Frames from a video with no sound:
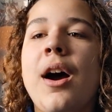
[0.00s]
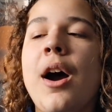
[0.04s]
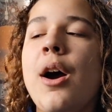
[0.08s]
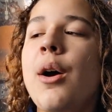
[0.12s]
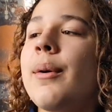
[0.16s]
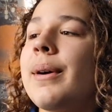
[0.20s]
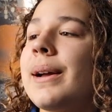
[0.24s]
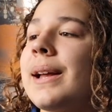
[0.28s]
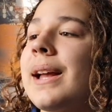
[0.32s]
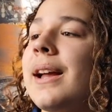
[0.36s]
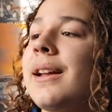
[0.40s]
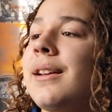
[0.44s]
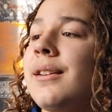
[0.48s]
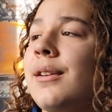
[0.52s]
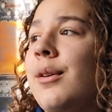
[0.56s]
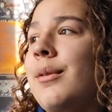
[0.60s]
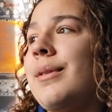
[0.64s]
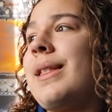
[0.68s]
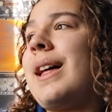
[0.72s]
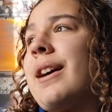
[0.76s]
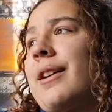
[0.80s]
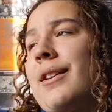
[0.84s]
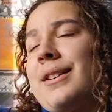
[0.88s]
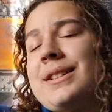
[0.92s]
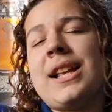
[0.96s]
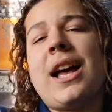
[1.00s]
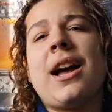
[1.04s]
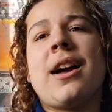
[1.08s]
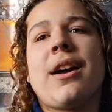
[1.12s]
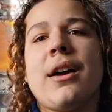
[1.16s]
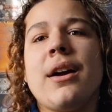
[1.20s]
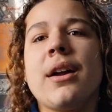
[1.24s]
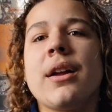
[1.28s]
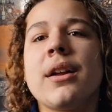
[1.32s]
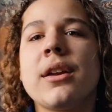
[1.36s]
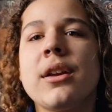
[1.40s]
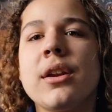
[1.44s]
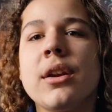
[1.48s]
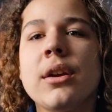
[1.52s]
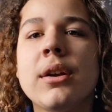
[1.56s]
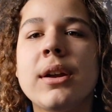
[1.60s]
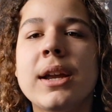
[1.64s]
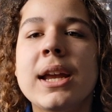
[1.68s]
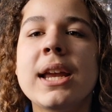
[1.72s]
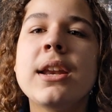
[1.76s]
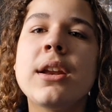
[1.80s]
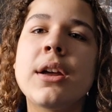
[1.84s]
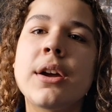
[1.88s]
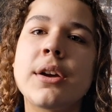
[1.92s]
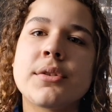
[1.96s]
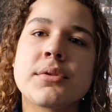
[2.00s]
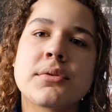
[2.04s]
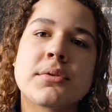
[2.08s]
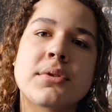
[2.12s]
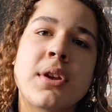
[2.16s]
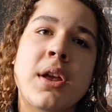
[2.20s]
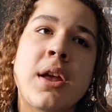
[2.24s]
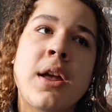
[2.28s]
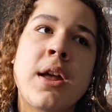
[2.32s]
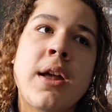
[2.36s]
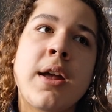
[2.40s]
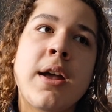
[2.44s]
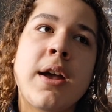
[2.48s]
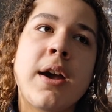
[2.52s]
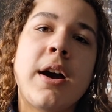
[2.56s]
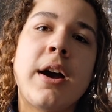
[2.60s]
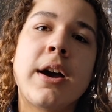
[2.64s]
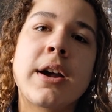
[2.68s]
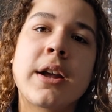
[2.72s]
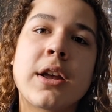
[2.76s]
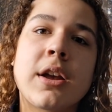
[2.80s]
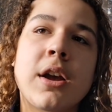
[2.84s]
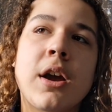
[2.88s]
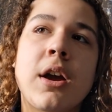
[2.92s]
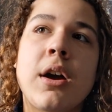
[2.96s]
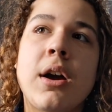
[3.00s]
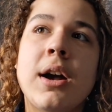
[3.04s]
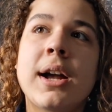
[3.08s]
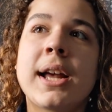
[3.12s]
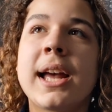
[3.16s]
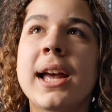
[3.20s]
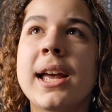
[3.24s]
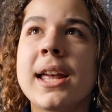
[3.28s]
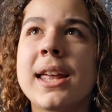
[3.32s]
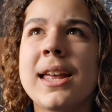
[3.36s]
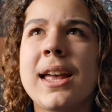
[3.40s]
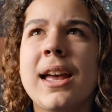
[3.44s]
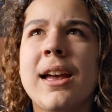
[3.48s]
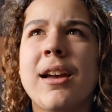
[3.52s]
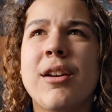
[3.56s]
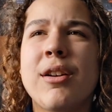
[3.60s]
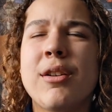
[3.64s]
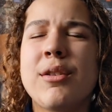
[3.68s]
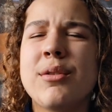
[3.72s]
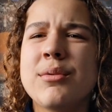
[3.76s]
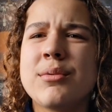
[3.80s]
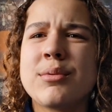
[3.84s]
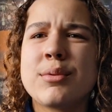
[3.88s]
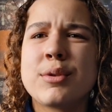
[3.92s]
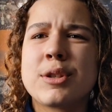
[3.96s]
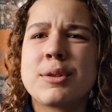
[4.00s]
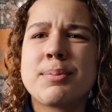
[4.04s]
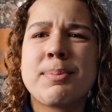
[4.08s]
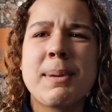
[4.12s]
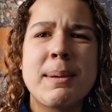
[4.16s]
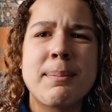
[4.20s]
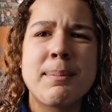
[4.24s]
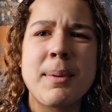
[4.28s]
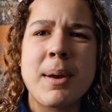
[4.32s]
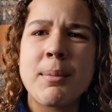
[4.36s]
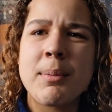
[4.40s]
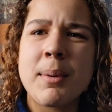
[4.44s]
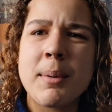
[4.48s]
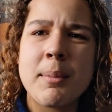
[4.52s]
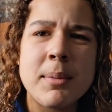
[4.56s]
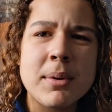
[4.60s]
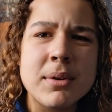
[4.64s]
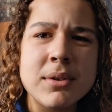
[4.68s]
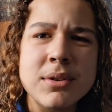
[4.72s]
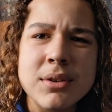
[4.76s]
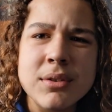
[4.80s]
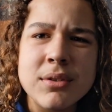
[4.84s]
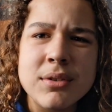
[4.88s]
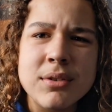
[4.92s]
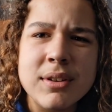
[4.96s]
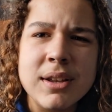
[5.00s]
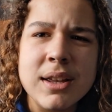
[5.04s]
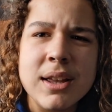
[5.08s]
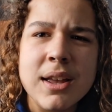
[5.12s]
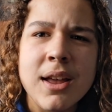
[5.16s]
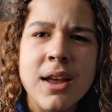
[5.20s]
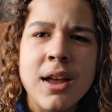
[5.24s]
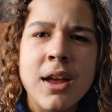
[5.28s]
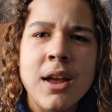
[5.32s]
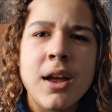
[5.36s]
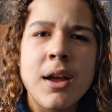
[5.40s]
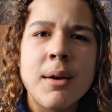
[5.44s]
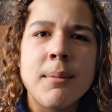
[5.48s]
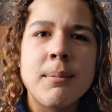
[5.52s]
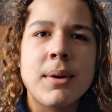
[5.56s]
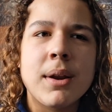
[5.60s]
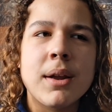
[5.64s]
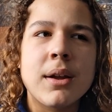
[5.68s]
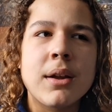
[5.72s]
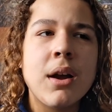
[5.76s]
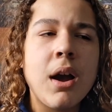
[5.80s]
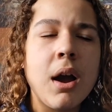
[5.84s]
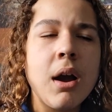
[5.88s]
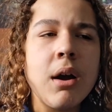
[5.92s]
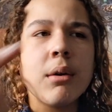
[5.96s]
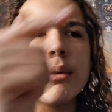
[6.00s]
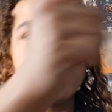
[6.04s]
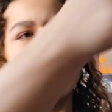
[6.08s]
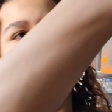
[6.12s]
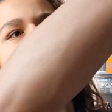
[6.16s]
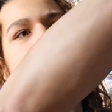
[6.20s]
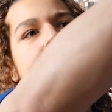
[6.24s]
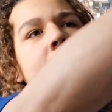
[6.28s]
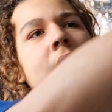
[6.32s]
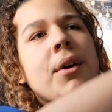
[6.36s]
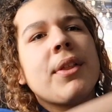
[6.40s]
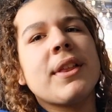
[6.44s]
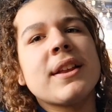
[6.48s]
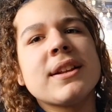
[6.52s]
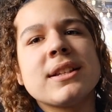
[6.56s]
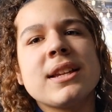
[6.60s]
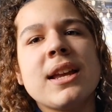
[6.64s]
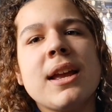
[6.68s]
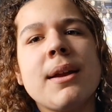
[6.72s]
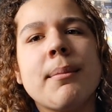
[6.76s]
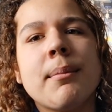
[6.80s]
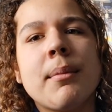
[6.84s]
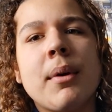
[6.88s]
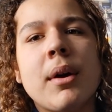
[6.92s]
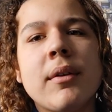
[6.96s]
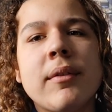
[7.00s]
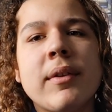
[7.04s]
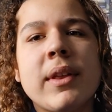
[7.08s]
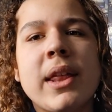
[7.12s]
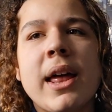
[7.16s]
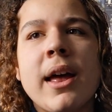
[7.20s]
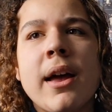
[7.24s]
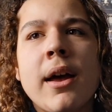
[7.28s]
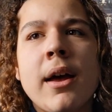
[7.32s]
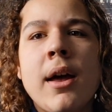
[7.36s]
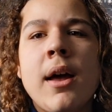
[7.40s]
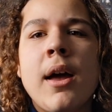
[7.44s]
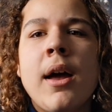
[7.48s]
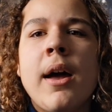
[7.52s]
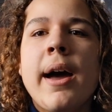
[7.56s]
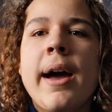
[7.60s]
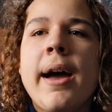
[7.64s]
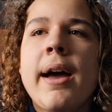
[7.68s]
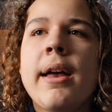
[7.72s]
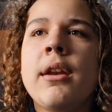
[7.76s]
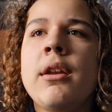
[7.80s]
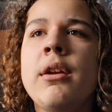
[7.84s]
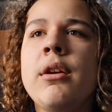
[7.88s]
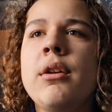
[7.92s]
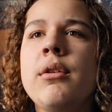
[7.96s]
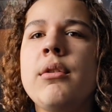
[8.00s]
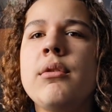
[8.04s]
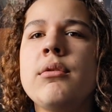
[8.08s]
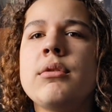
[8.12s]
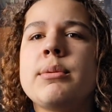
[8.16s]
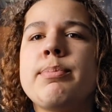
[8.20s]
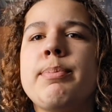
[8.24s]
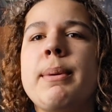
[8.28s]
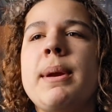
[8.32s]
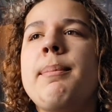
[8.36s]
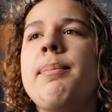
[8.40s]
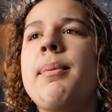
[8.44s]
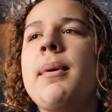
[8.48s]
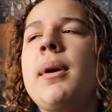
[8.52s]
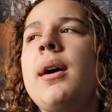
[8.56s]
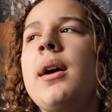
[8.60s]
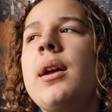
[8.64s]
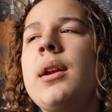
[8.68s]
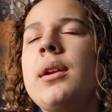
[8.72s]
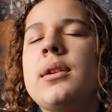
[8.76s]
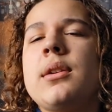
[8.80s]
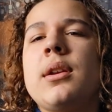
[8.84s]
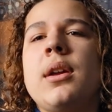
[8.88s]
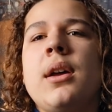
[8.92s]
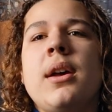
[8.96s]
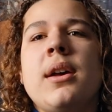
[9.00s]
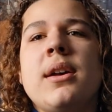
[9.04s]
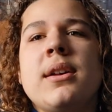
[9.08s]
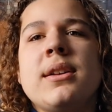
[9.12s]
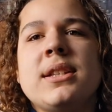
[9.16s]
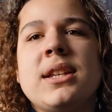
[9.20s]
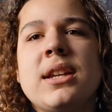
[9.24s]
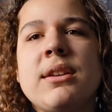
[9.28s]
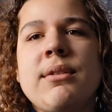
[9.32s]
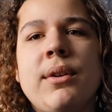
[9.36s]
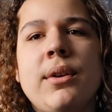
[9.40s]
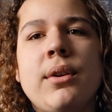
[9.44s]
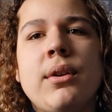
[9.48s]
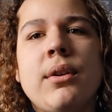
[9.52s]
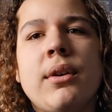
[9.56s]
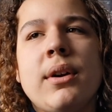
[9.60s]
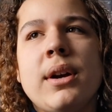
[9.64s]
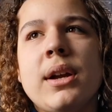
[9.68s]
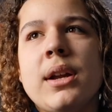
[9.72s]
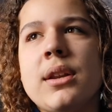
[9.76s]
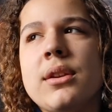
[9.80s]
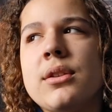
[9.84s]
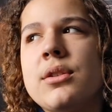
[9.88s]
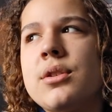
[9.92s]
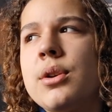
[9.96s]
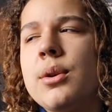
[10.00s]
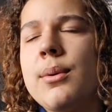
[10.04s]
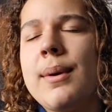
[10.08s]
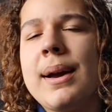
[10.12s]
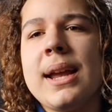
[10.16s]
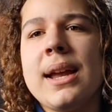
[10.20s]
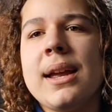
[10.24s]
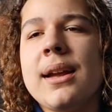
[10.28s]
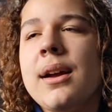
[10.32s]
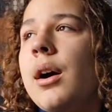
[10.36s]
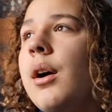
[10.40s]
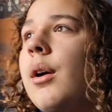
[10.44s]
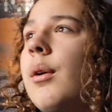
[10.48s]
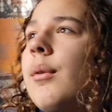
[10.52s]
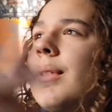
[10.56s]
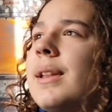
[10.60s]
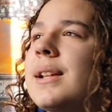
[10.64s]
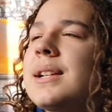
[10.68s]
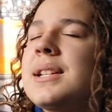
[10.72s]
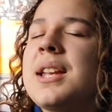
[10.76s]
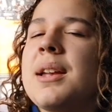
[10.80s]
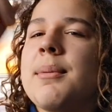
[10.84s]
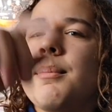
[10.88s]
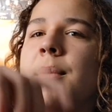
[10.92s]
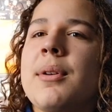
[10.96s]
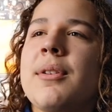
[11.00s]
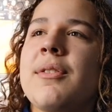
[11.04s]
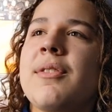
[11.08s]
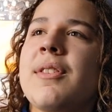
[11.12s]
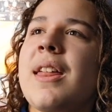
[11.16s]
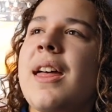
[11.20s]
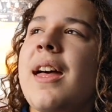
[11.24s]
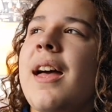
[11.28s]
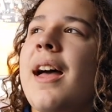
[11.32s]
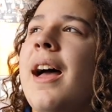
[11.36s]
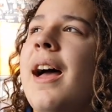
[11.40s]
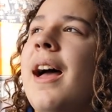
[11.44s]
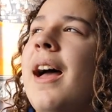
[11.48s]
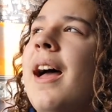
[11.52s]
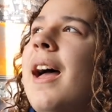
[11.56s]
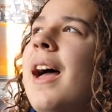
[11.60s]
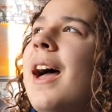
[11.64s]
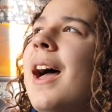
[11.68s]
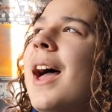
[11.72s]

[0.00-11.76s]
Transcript: Oh, okay, oh, that guy, he knows. I could go, okay, yeah, who's Speedbird 1123? And be like, oh, that's him over there. And who's Speedbird 0928? Oh, that's him over there.